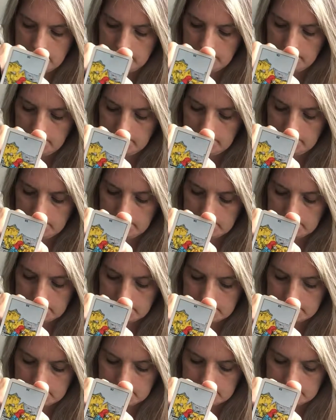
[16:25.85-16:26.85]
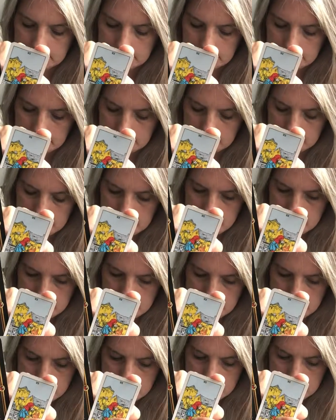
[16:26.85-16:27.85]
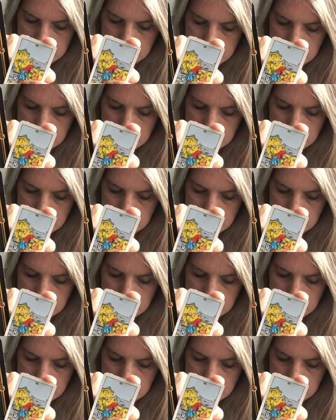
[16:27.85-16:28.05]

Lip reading: (silence)